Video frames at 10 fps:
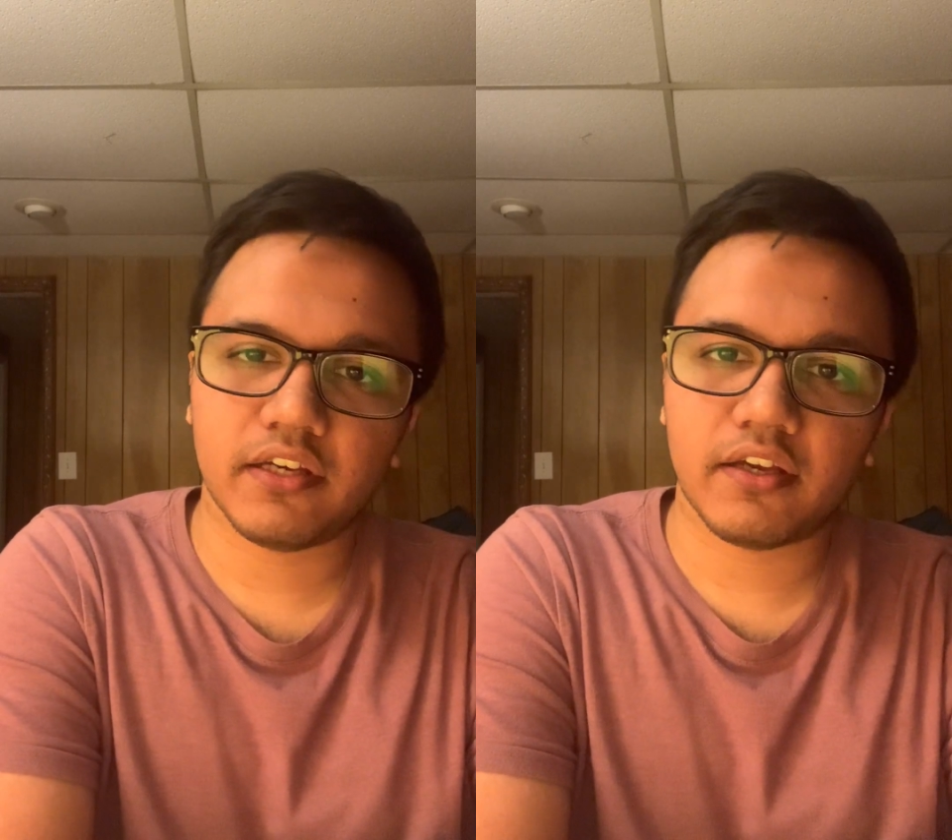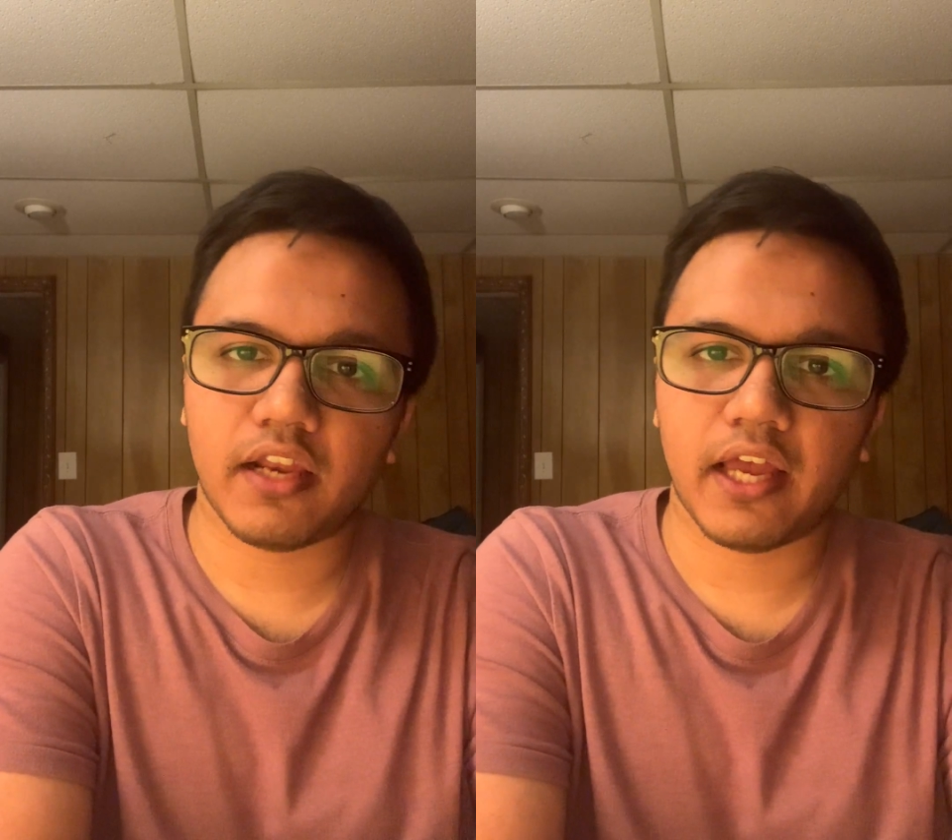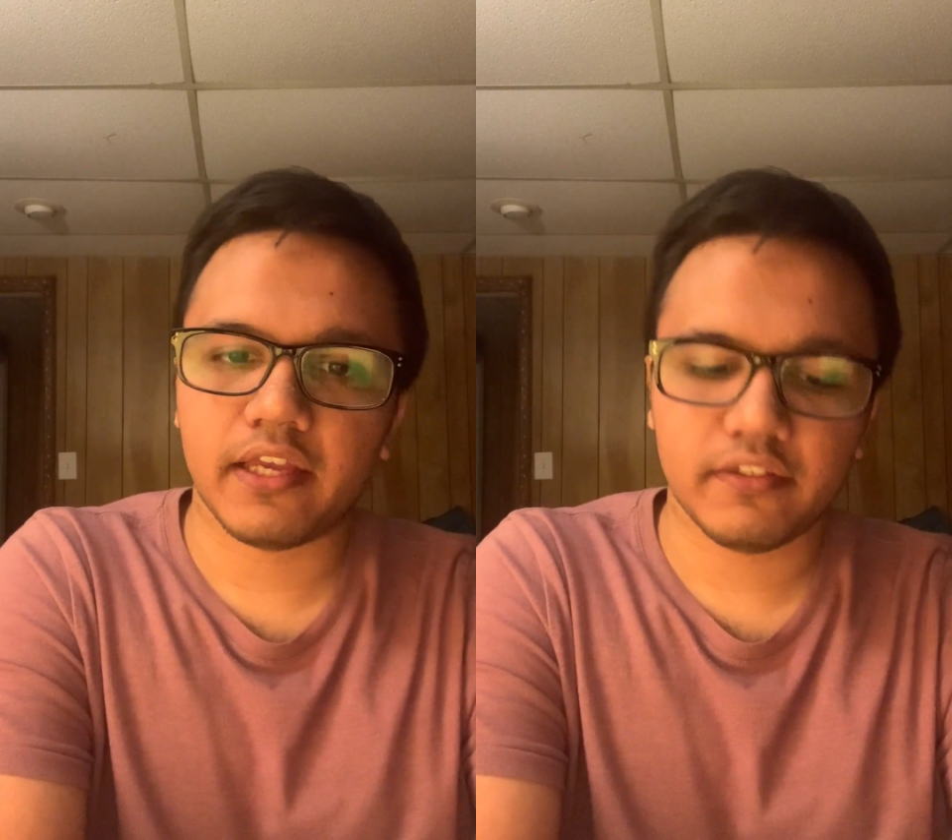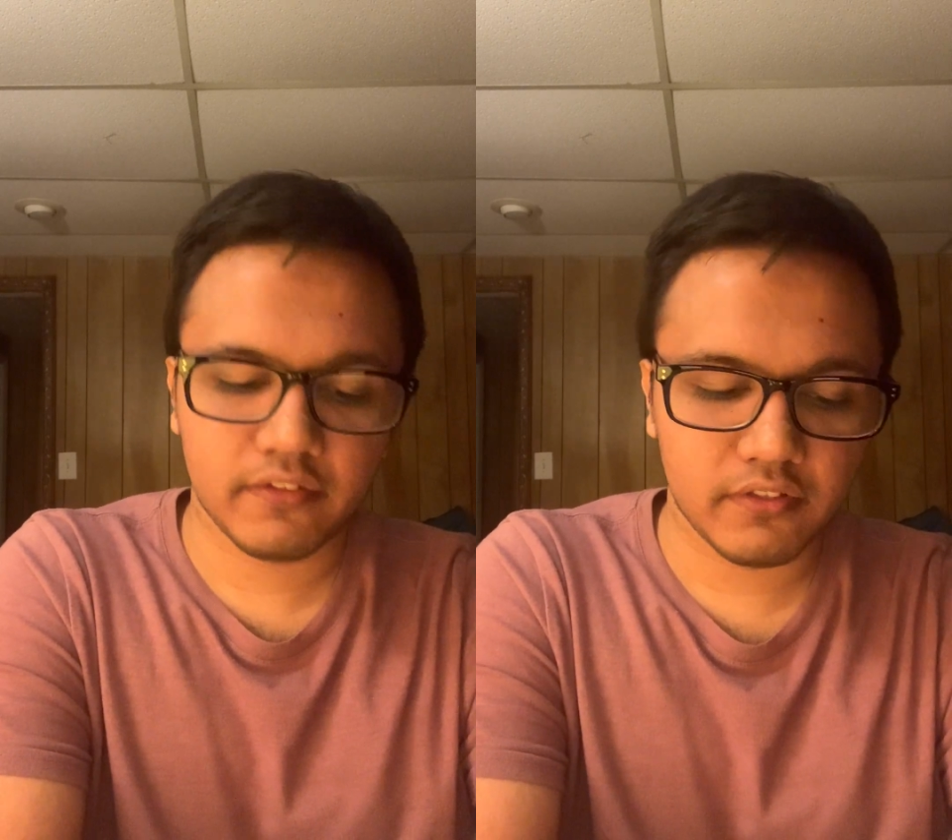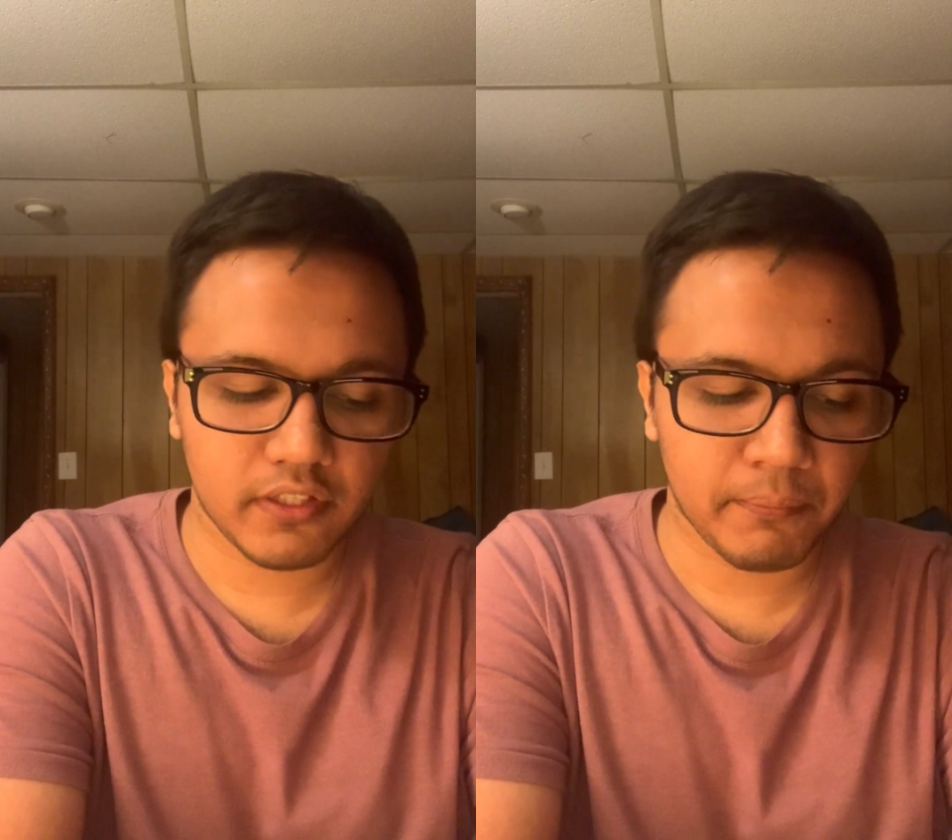
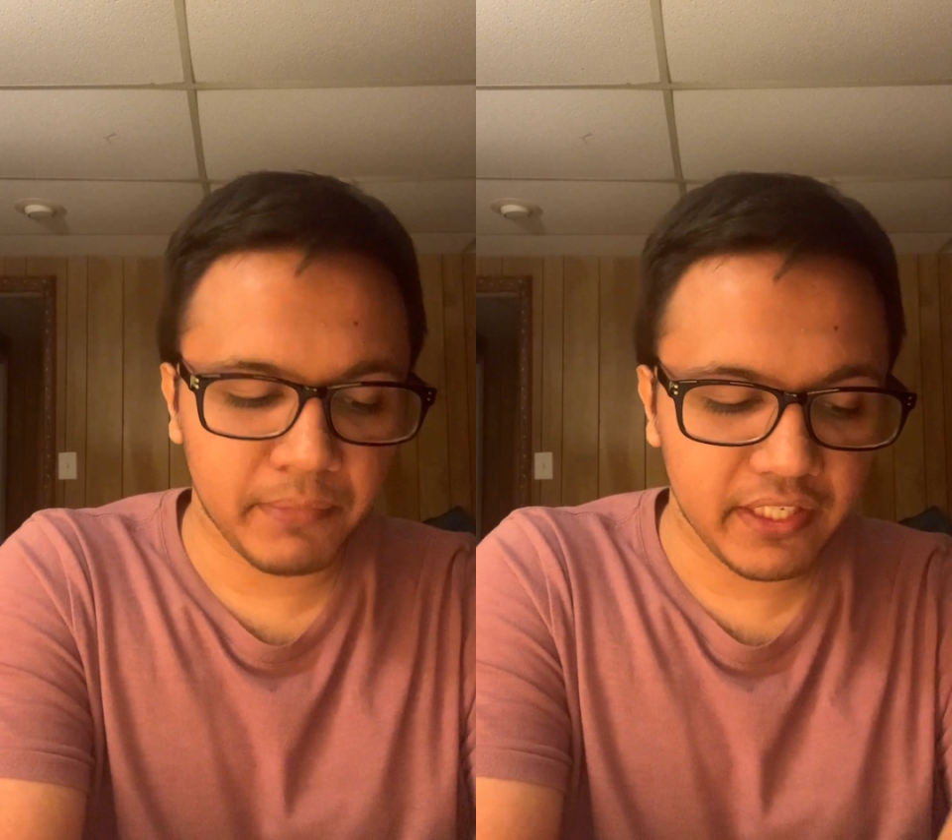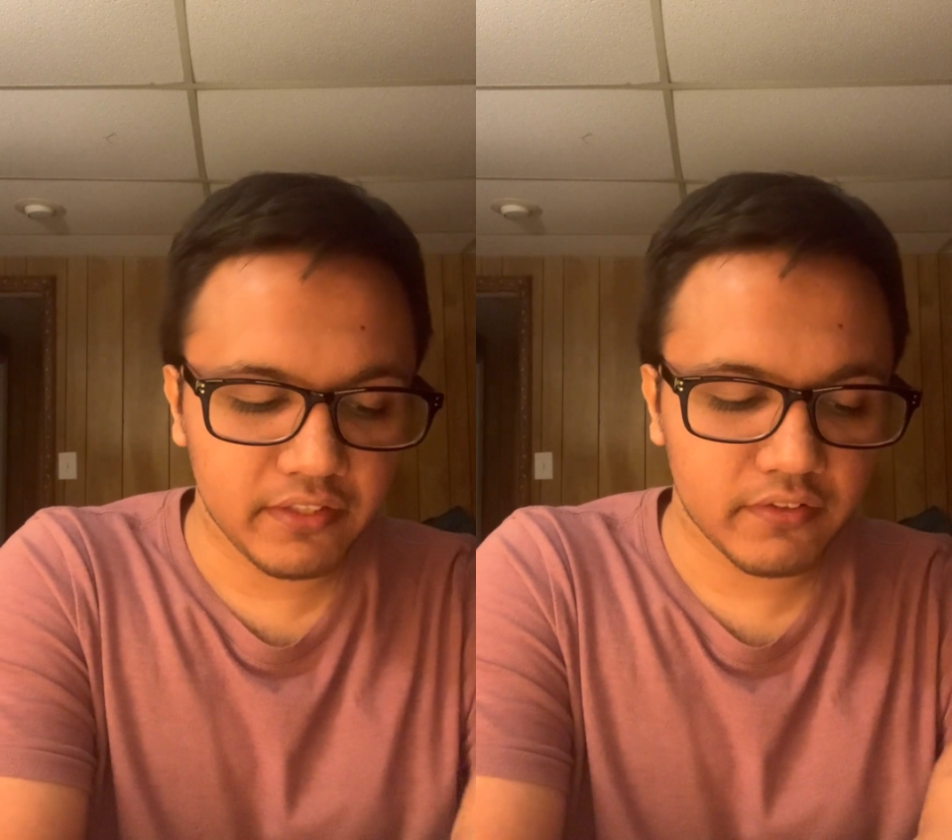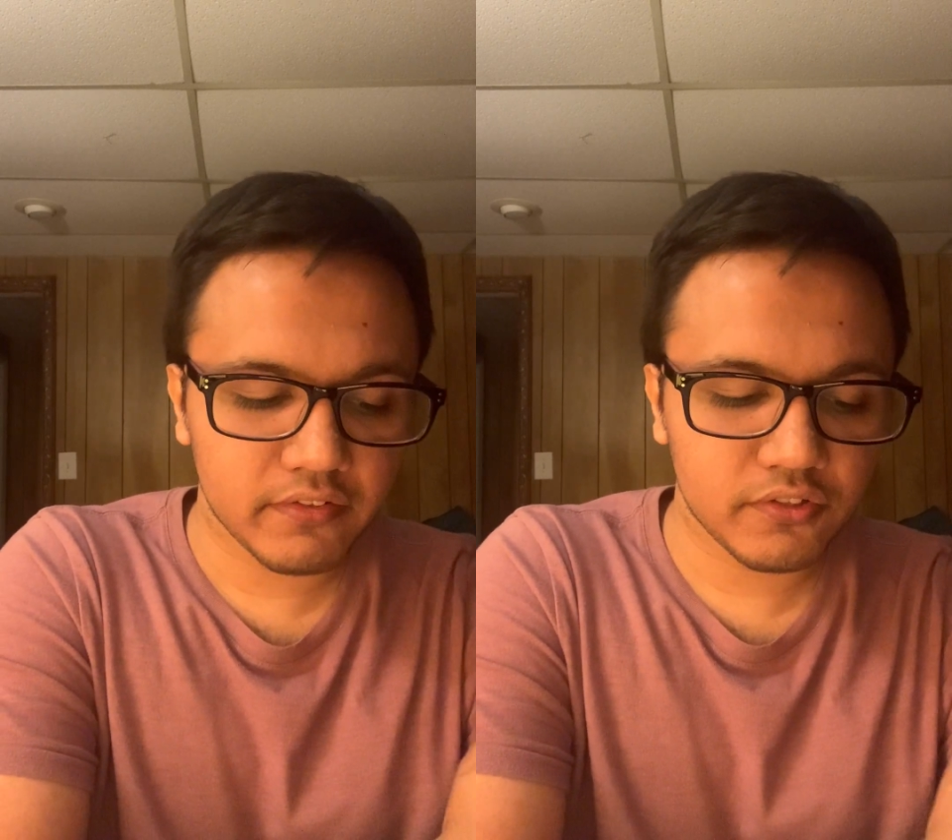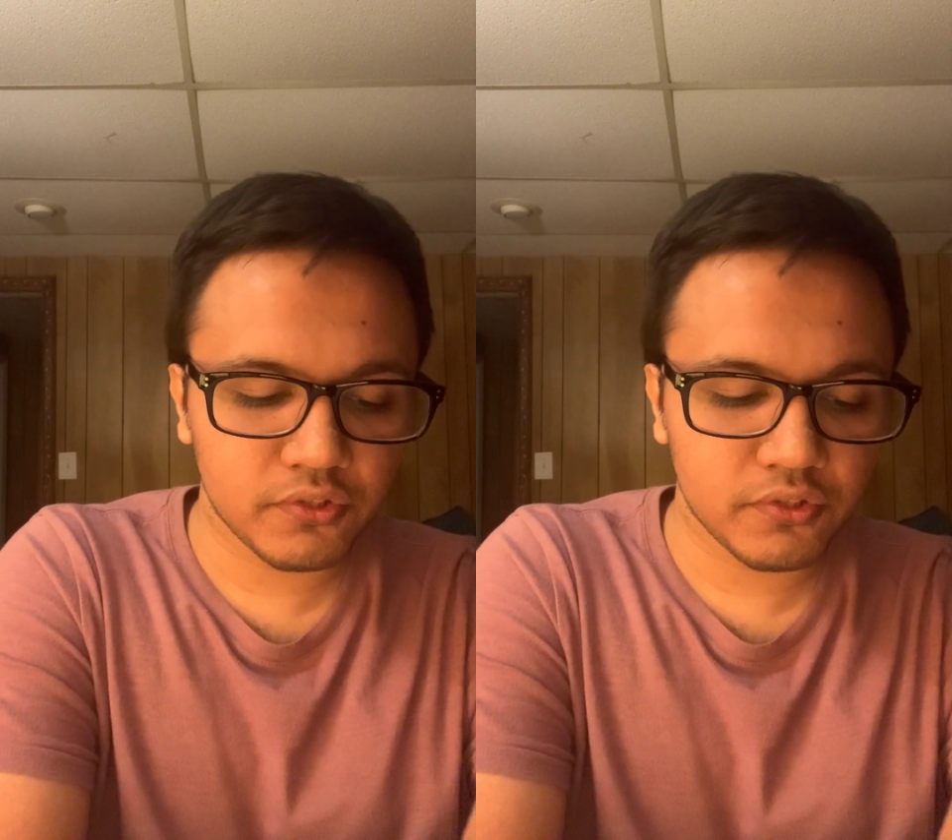client the means